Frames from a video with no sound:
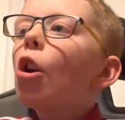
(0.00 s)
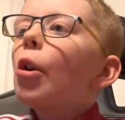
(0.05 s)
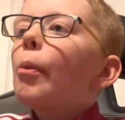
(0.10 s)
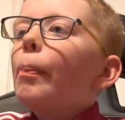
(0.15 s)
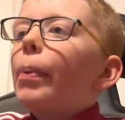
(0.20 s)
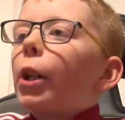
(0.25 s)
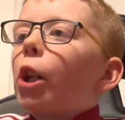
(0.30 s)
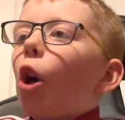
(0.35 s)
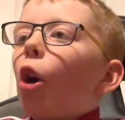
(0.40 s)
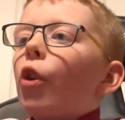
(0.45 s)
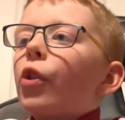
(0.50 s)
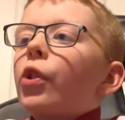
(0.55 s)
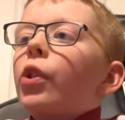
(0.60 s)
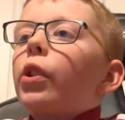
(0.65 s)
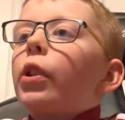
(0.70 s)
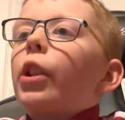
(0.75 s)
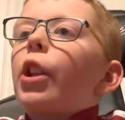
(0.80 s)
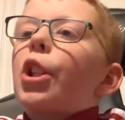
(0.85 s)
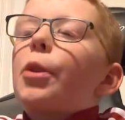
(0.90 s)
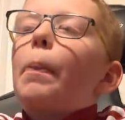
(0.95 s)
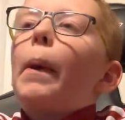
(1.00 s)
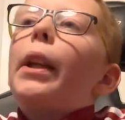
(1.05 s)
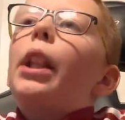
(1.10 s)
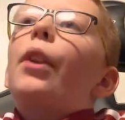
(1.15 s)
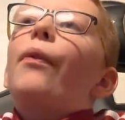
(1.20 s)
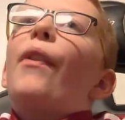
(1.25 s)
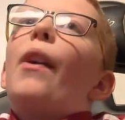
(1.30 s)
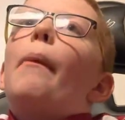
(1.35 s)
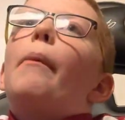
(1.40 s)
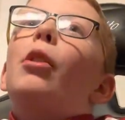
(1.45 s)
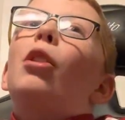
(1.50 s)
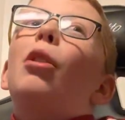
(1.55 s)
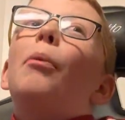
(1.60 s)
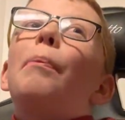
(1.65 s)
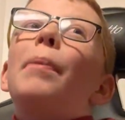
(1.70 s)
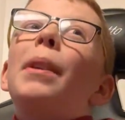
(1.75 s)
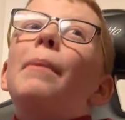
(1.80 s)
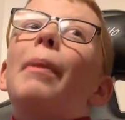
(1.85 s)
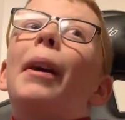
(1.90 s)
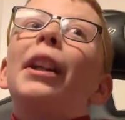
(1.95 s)
because despite the fact we got
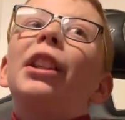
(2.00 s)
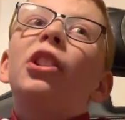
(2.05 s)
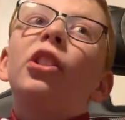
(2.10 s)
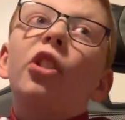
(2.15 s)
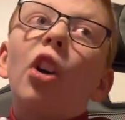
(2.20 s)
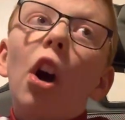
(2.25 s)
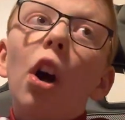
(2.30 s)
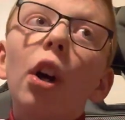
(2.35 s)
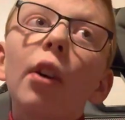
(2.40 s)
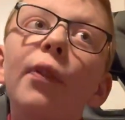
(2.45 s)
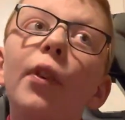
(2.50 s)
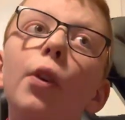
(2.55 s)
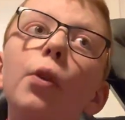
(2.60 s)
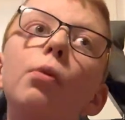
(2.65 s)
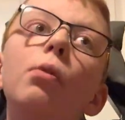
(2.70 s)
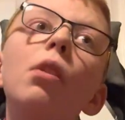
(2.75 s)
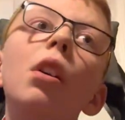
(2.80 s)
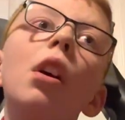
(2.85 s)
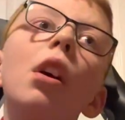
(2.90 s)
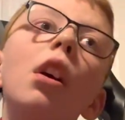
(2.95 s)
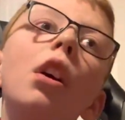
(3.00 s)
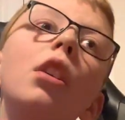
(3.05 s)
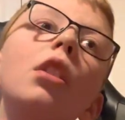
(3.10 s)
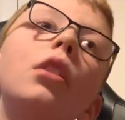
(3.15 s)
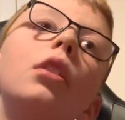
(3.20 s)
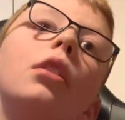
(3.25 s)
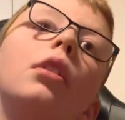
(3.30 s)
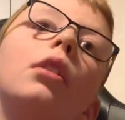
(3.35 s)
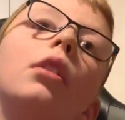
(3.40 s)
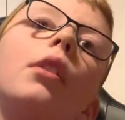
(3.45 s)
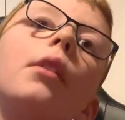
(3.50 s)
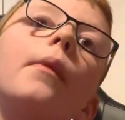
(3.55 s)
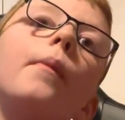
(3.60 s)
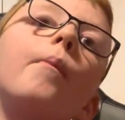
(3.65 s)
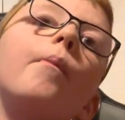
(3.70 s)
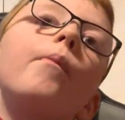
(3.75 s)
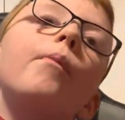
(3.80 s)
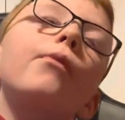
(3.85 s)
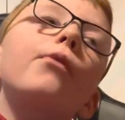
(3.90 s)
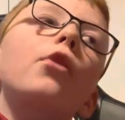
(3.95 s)
beat by Darvel,
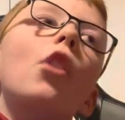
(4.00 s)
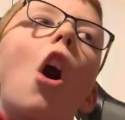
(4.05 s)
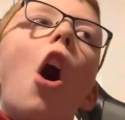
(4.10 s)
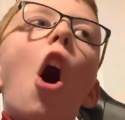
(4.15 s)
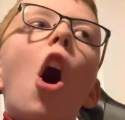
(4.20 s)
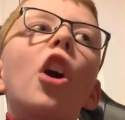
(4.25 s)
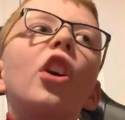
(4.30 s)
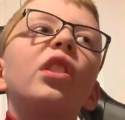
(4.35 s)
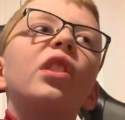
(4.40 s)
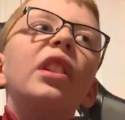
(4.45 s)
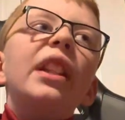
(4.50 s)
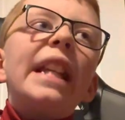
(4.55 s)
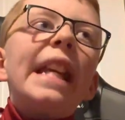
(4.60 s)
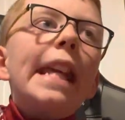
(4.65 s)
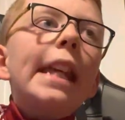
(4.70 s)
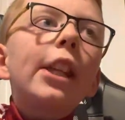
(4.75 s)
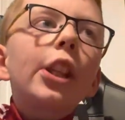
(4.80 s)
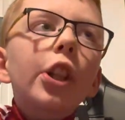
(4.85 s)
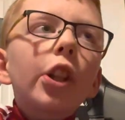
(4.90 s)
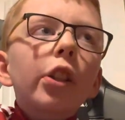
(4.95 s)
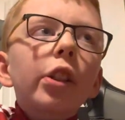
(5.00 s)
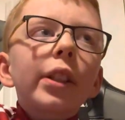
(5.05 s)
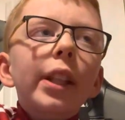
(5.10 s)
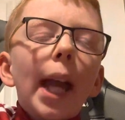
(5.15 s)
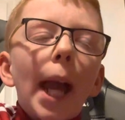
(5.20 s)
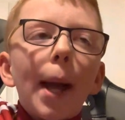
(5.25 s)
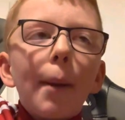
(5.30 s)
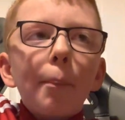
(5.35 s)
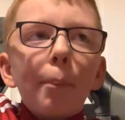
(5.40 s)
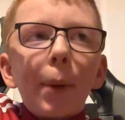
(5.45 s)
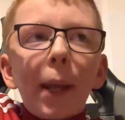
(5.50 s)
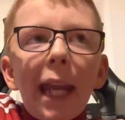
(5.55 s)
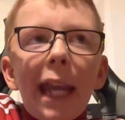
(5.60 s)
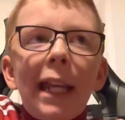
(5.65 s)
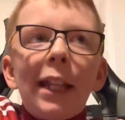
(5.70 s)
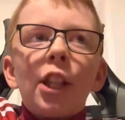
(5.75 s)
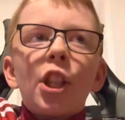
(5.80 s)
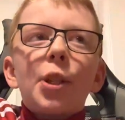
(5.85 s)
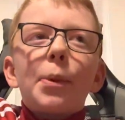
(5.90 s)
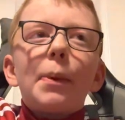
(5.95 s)
our league
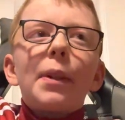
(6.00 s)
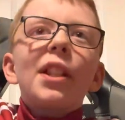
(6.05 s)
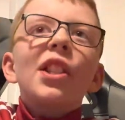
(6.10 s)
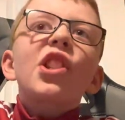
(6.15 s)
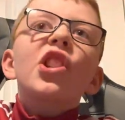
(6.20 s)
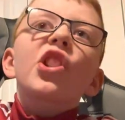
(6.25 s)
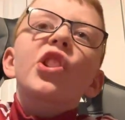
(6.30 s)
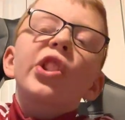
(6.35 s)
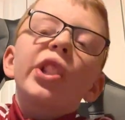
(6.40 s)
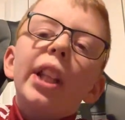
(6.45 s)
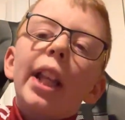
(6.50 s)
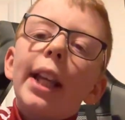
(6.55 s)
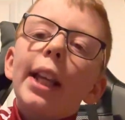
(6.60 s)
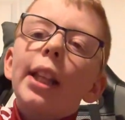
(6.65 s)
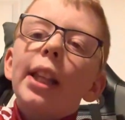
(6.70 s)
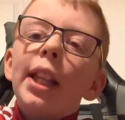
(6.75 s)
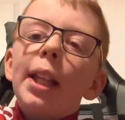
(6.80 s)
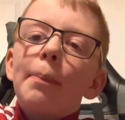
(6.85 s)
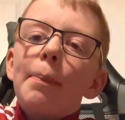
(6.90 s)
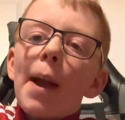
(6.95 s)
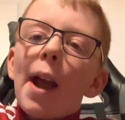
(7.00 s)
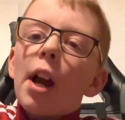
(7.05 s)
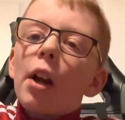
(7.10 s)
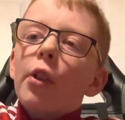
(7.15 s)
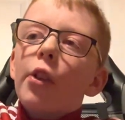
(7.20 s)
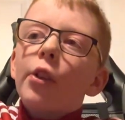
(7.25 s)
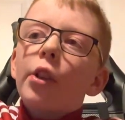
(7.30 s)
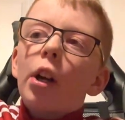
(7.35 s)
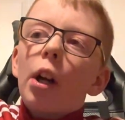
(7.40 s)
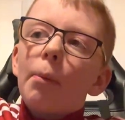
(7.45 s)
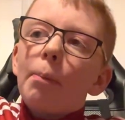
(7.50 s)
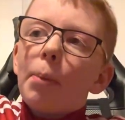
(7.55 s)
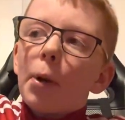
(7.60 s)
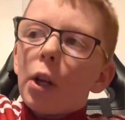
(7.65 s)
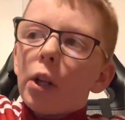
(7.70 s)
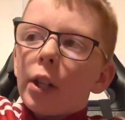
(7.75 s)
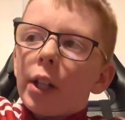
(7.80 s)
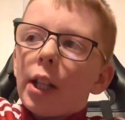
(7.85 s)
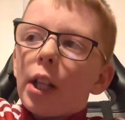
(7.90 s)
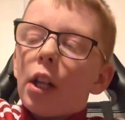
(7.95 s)
campaign has been slightly better than
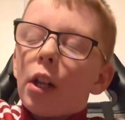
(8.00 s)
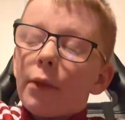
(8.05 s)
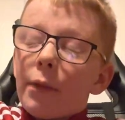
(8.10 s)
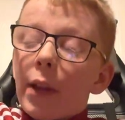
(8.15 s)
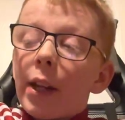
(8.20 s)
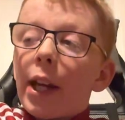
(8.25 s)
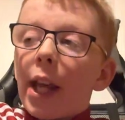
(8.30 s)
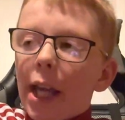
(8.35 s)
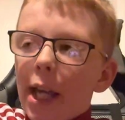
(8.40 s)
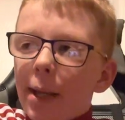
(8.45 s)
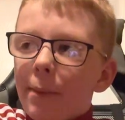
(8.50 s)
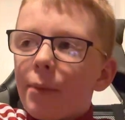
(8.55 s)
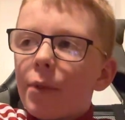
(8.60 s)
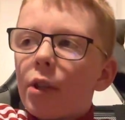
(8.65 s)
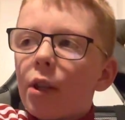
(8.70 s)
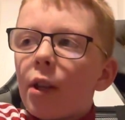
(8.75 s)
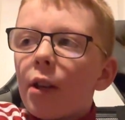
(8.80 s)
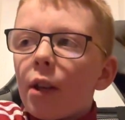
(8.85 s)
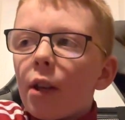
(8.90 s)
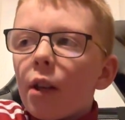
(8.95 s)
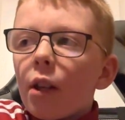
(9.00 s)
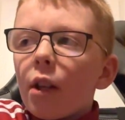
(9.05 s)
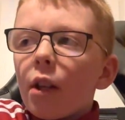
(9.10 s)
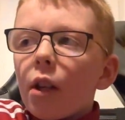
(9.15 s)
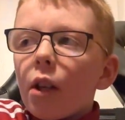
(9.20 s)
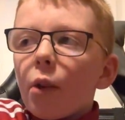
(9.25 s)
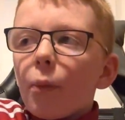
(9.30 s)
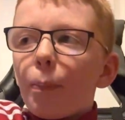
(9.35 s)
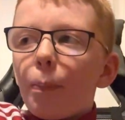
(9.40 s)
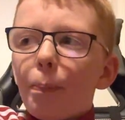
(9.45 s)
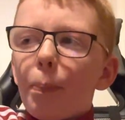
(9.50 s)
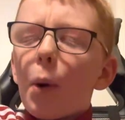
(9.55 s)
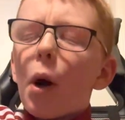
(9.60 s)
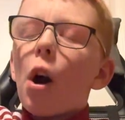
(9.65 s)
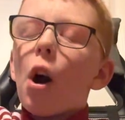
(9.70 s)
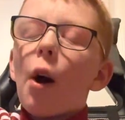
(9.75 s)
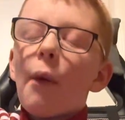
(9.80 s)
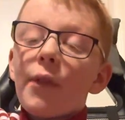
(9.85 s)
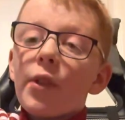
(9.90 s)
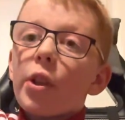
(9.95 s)
Hibs, but
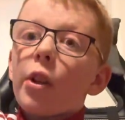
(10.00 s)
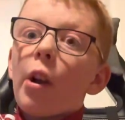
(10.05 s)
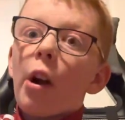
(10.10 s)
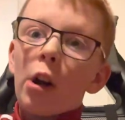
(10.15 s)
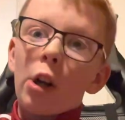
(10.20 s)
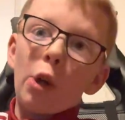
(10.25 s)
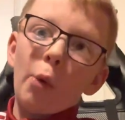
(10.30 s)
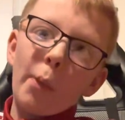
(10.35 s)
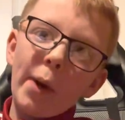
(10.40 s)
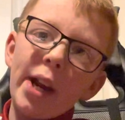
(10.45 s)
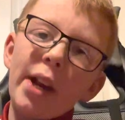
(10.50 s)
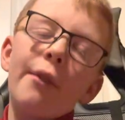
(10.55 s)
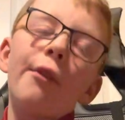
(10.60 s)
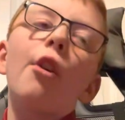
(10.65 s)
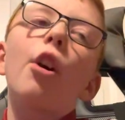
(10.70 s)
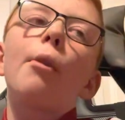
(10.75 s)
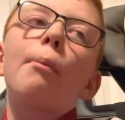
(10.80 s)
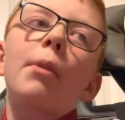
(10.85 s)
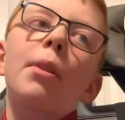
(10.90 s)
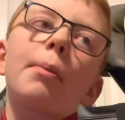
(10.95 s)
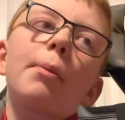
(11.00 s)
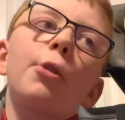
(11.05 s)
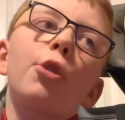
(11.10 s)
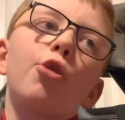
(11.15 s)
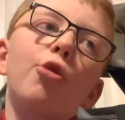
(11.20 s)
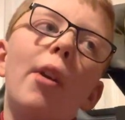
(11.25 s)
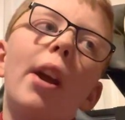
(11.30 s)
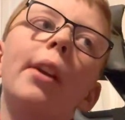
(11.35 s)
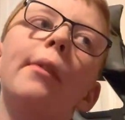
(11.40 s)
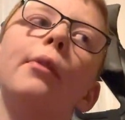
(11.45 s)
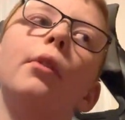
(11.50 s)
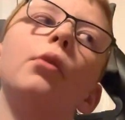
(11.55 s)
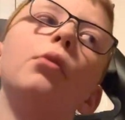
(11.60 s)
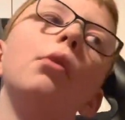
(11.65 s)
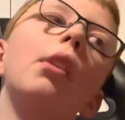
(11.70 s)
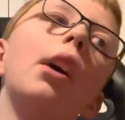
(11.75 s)
obviously our away form has been dreadful.